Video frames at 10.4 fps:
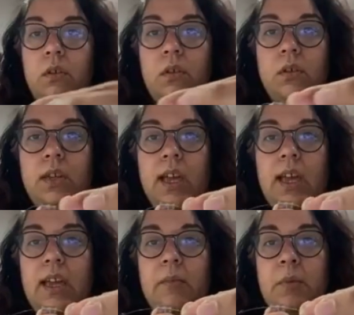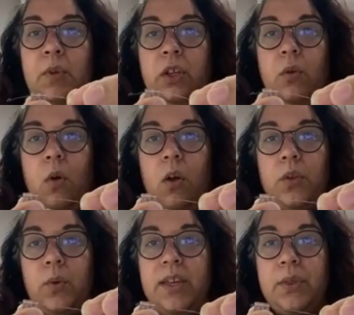okay, I'm going to pull it all
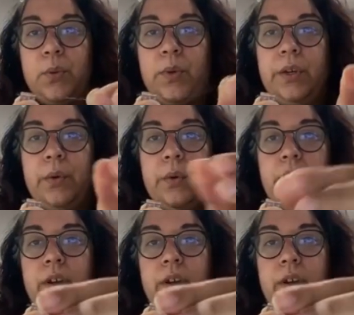the way through.